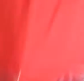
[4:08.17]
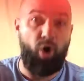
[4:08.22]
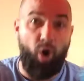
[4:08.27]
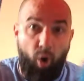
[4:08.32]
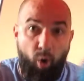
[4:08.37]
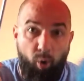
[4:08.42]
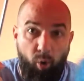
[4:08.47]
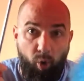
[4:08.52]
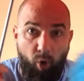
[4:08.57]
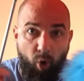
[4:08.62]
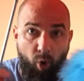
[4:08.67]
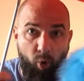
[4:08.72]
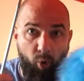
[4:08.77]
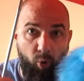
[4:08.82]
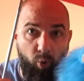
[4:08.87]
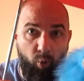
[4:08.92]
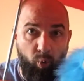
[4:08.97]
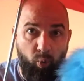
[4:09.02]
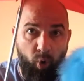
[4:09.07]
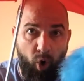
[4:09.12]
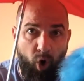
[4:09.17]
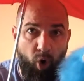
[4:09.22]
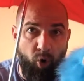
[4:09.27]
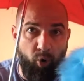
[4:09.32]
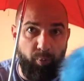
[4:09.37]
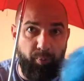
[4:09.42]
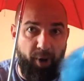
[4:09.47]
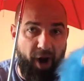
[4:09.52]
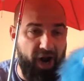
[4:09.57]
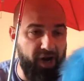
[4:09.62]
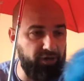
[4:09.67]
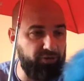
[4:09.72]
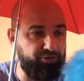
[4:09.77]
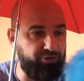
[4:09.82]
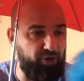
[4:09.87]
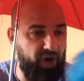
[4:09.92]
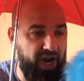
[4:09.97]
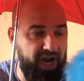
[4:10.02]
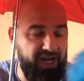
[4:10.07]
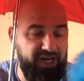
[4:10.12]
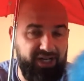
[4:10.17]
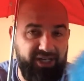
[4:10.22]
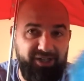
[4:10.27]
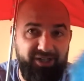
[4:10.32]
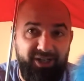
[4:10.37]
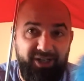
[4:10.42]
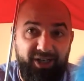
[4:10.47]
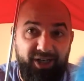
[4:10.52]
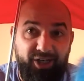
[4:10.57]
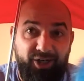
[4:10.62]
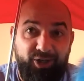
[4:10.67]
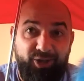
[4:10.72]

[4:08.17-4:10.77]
Oh, whoa, Pastor Hayden.